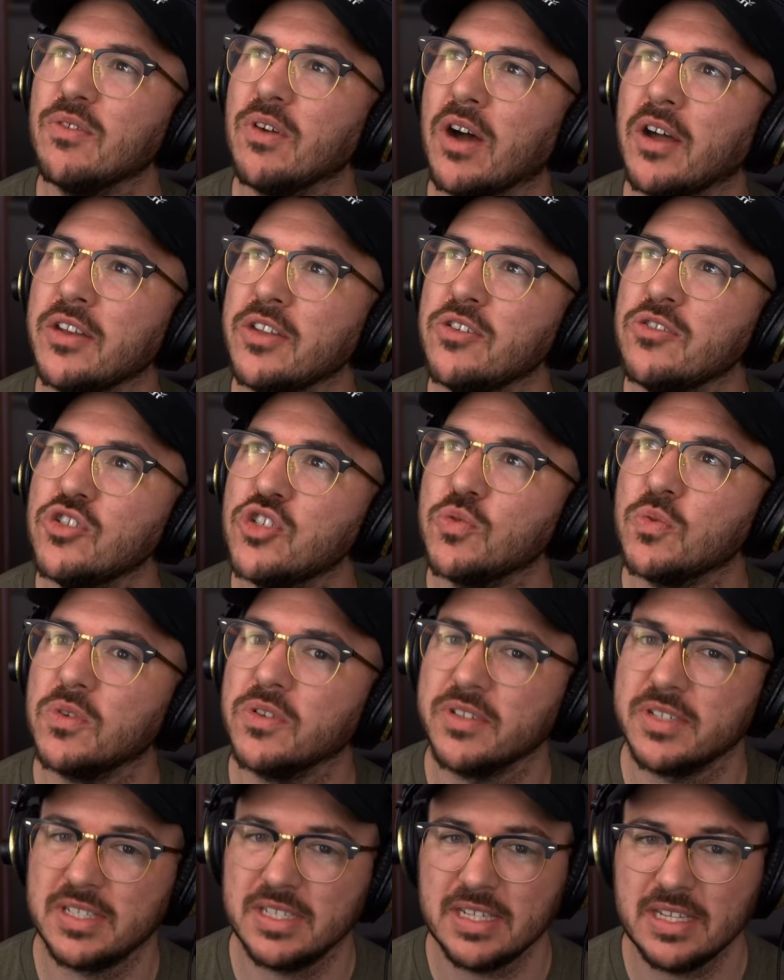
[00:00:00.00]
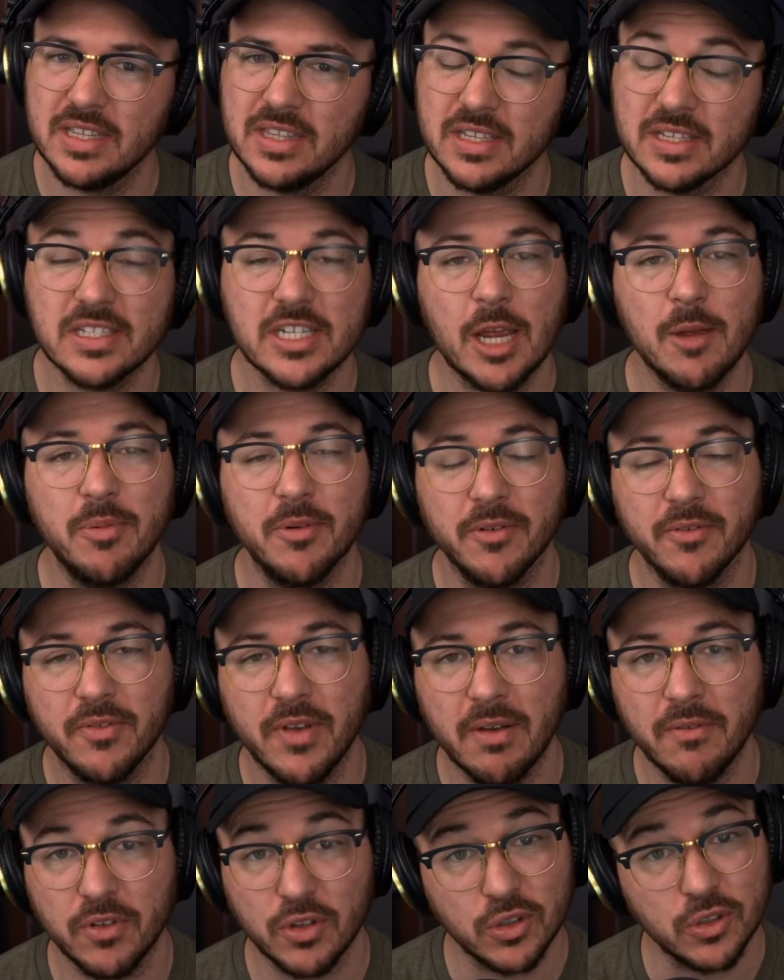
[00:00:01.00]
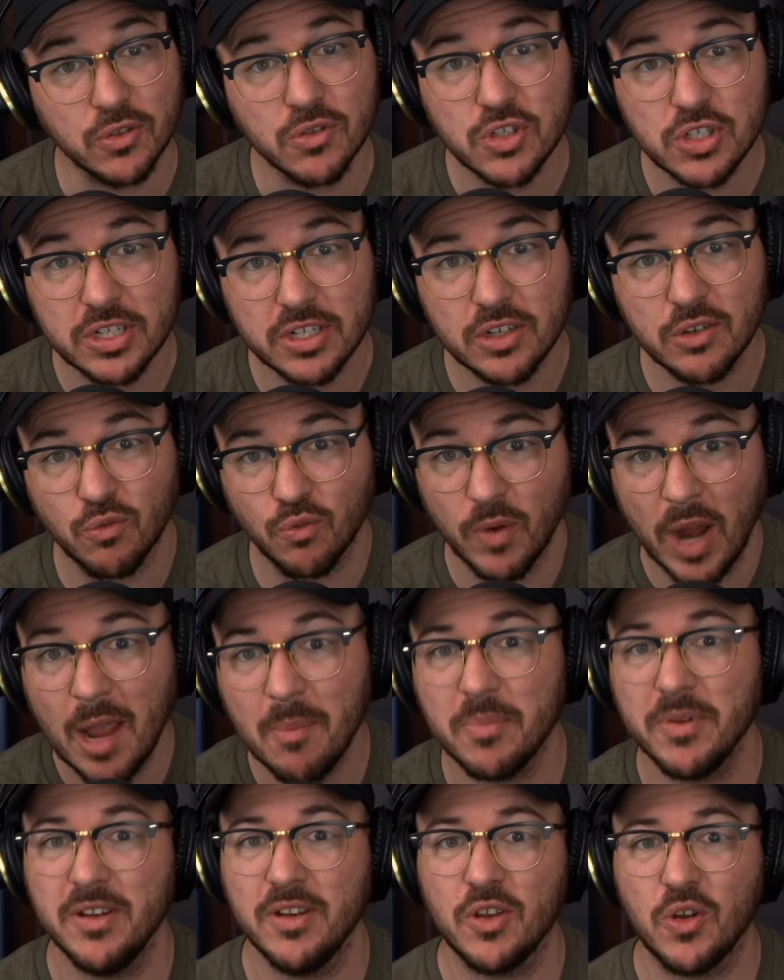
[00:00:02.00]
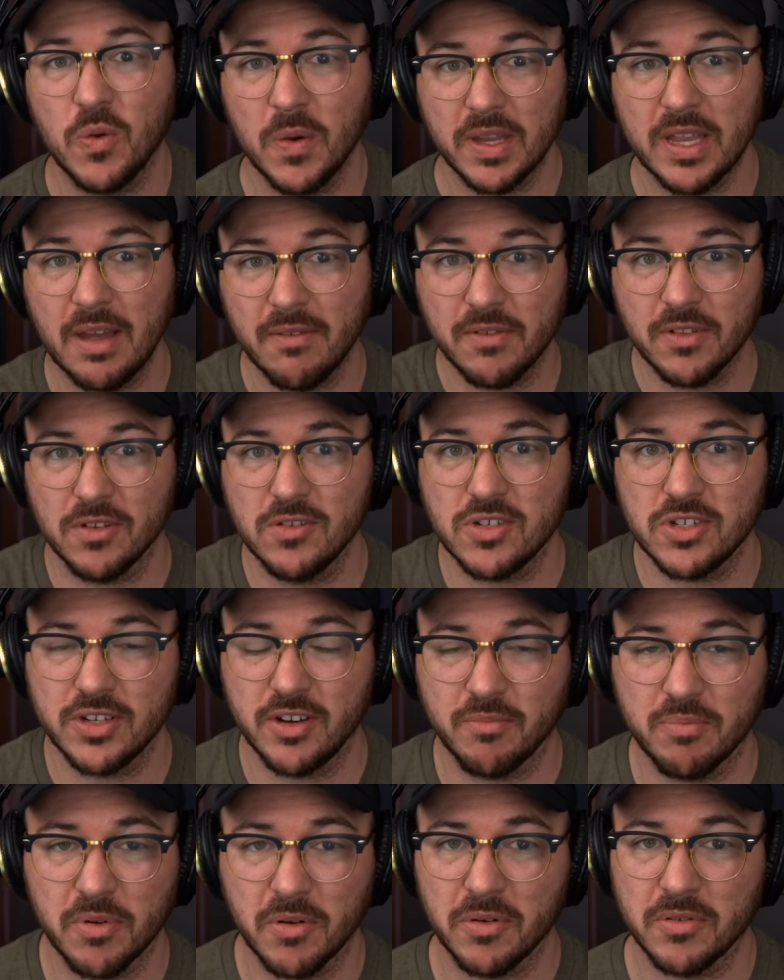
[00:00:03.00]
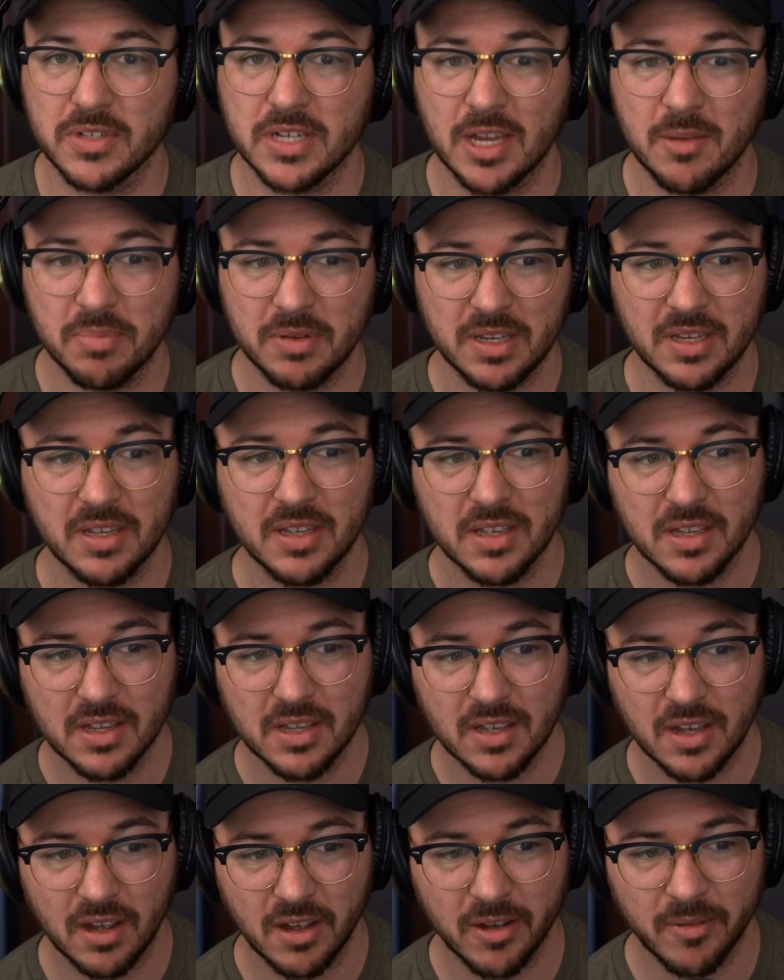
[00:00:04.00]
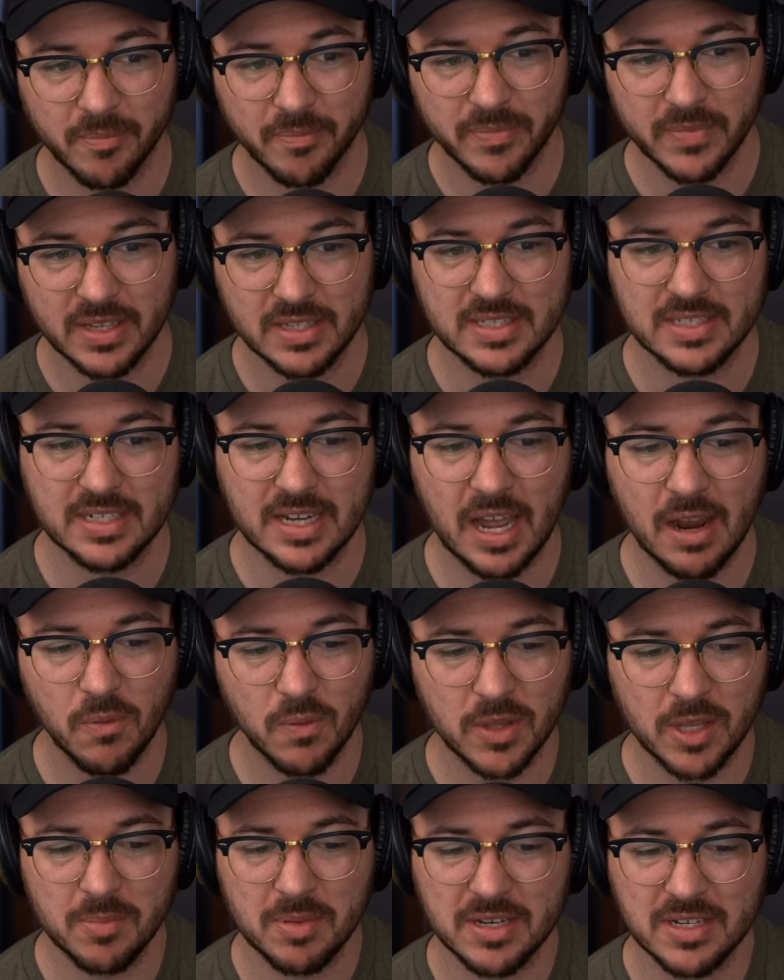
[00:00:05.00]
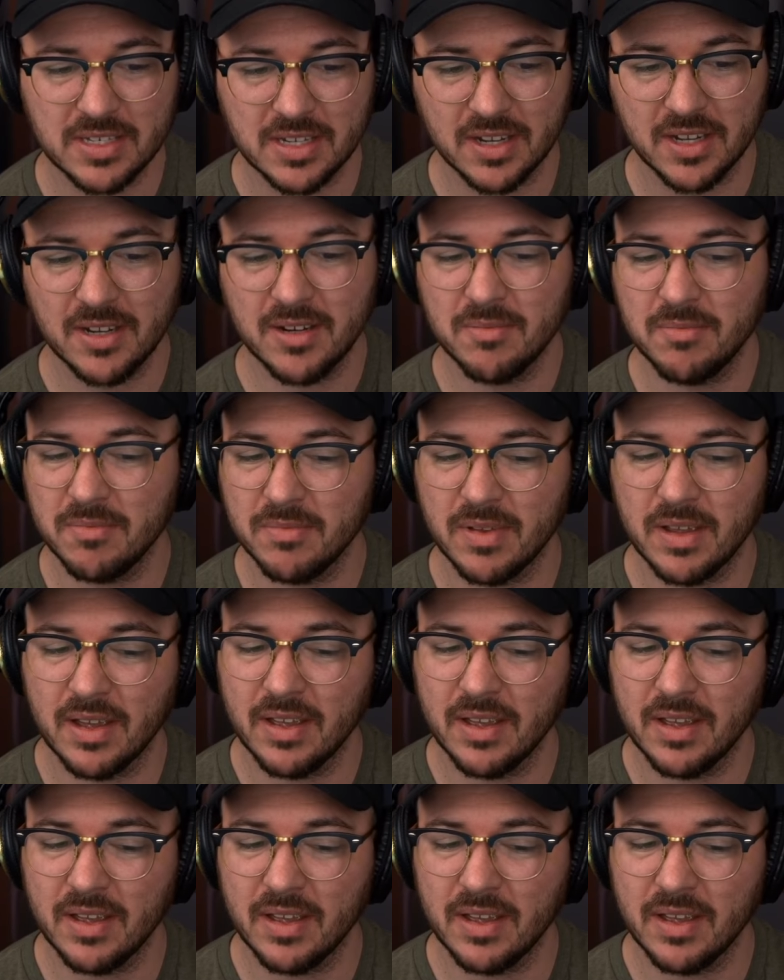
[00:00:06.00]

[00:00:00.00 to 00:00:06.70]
unusual to see this type of evolution, rapid, quick evolution of prototyping, it's not really been done.